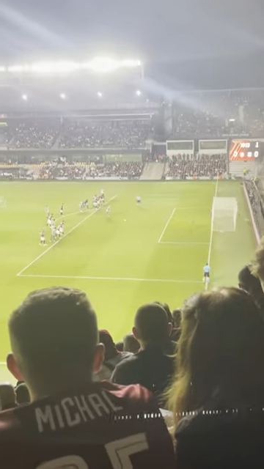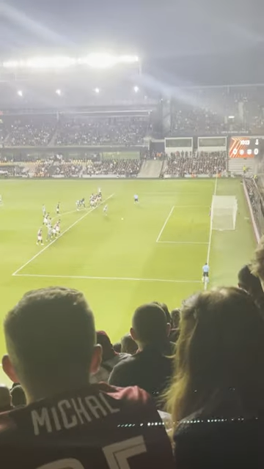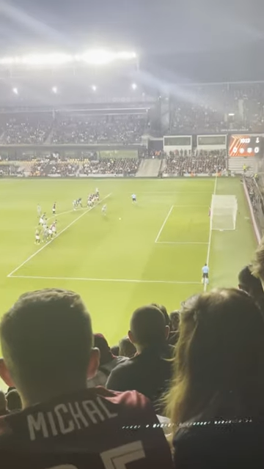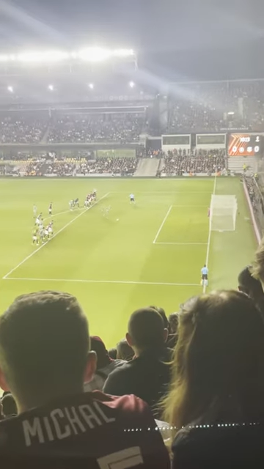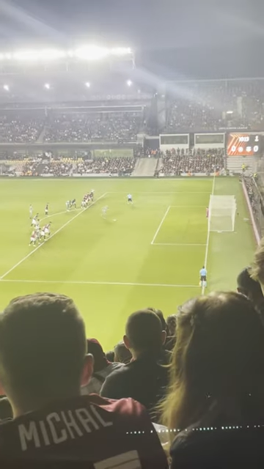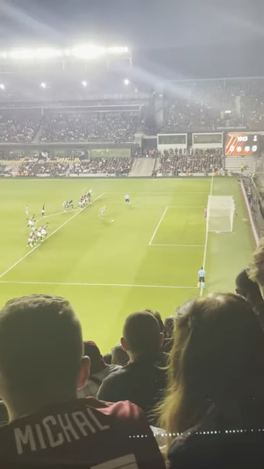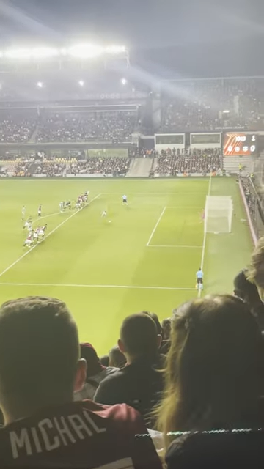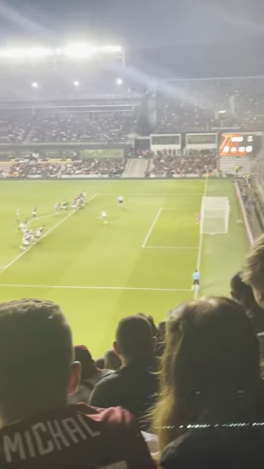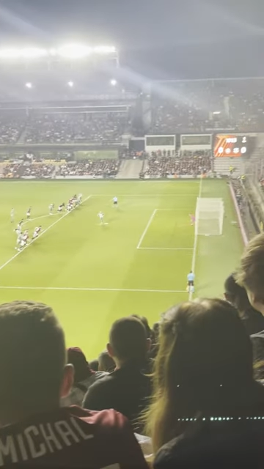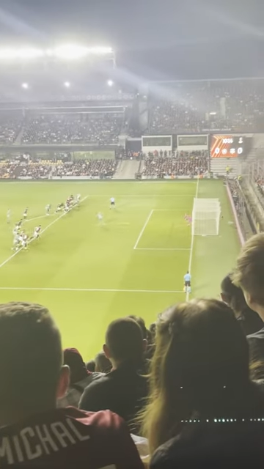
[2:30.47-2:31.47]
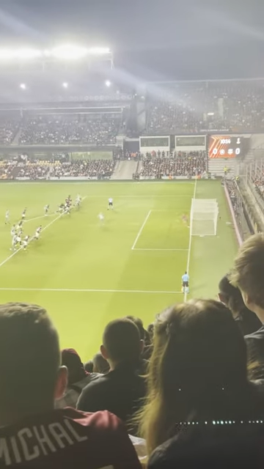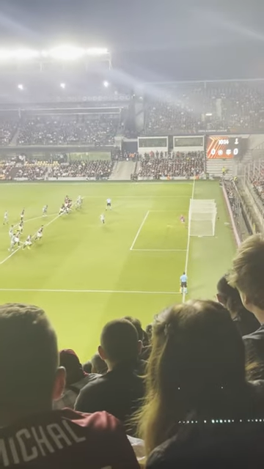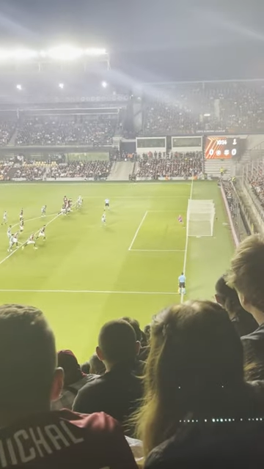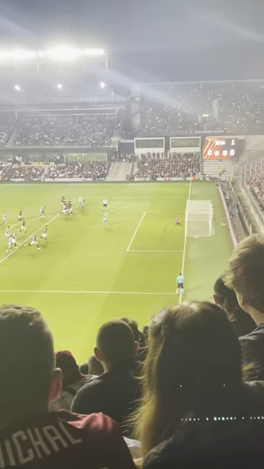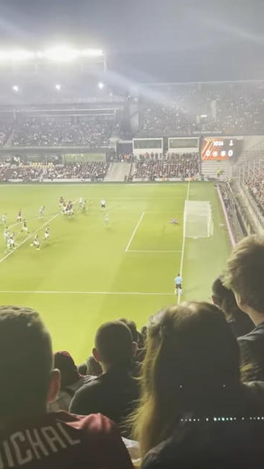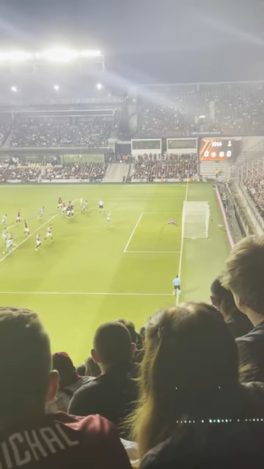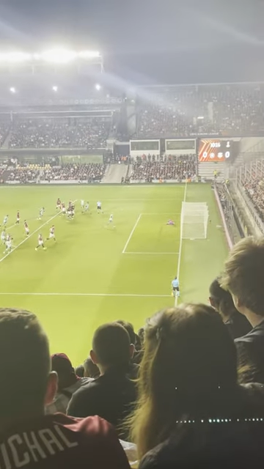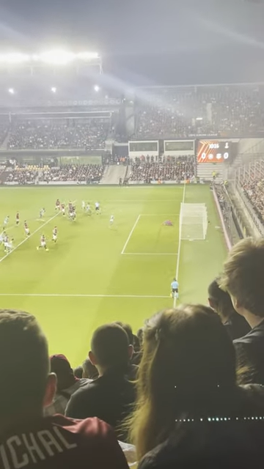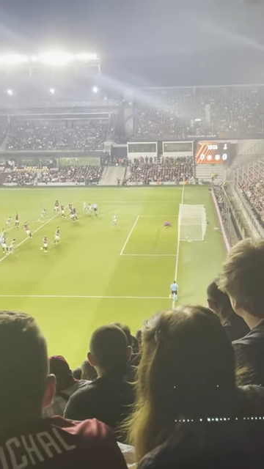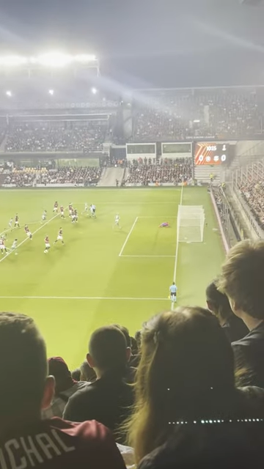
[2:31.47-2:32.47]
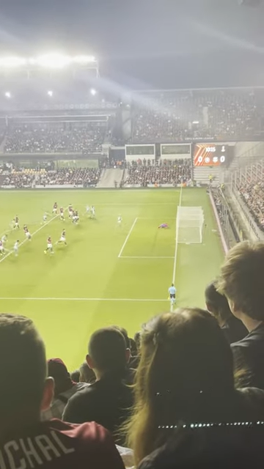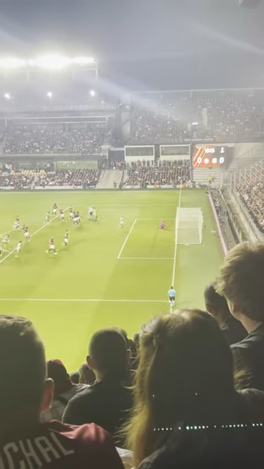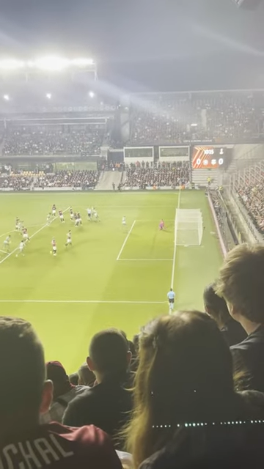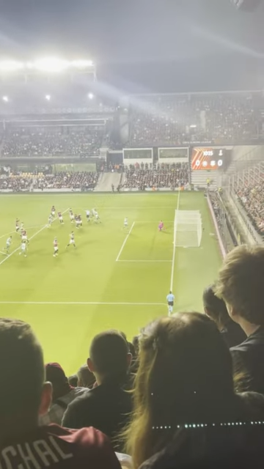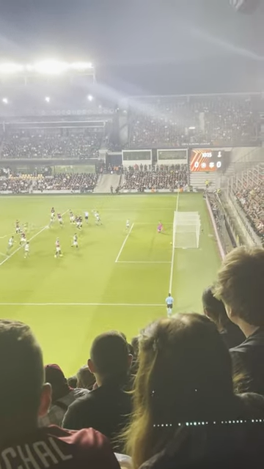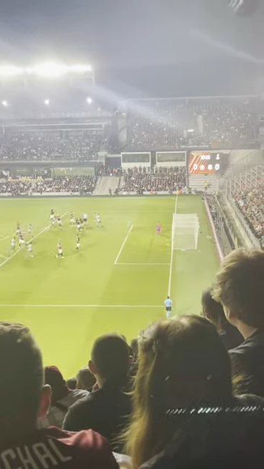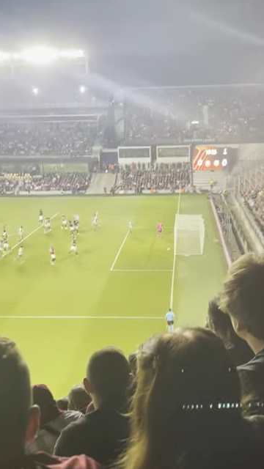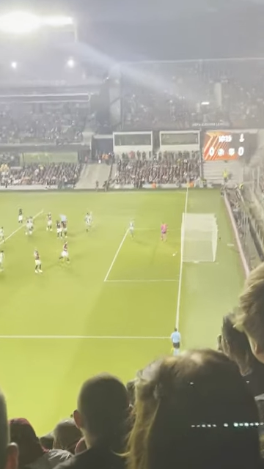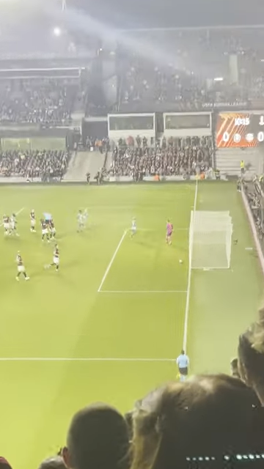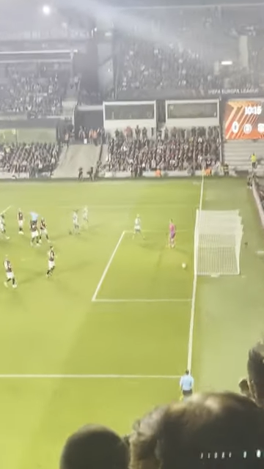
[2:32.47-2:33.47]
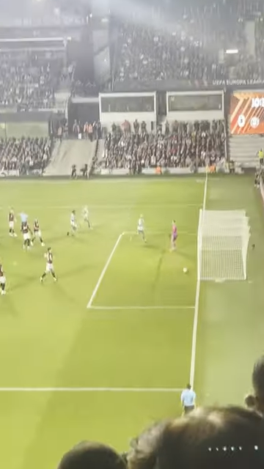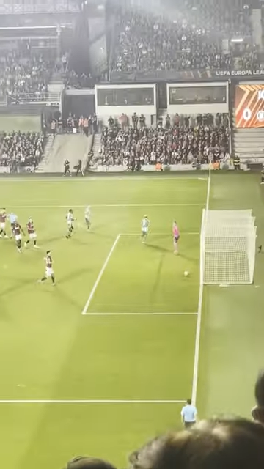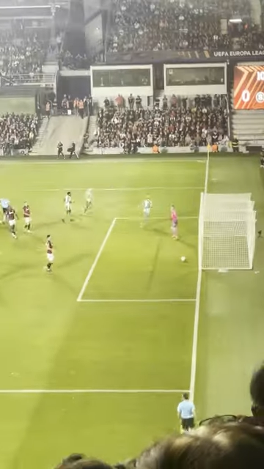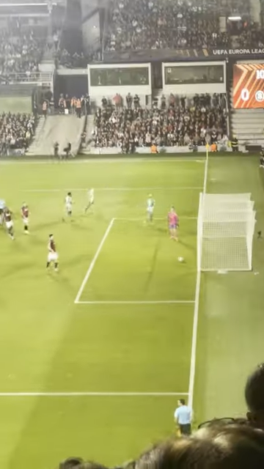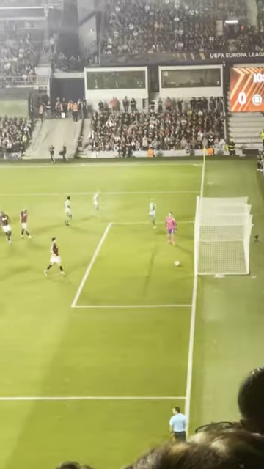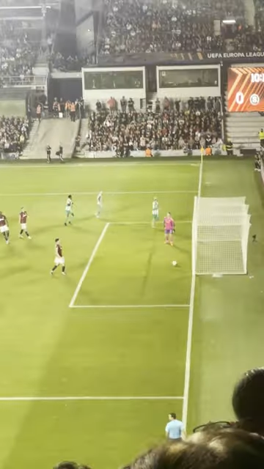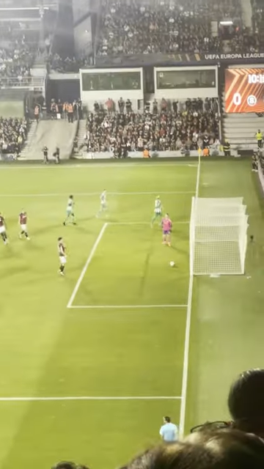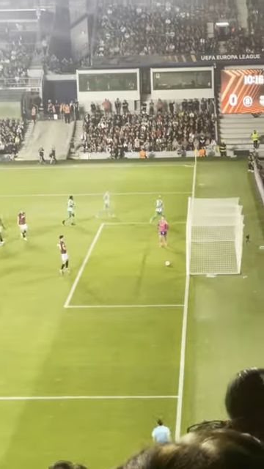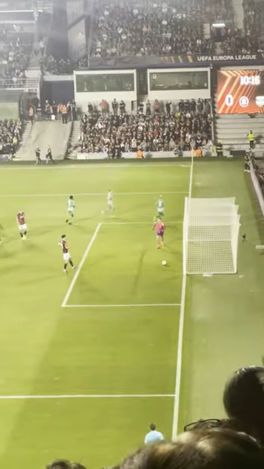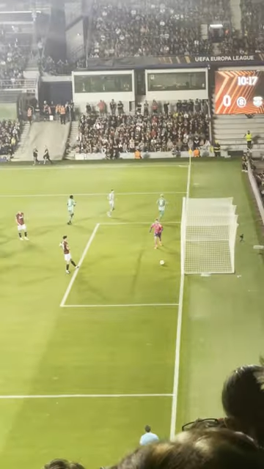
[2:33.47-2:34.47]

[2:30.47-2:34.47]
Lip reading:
Nobody's mouth can be seen.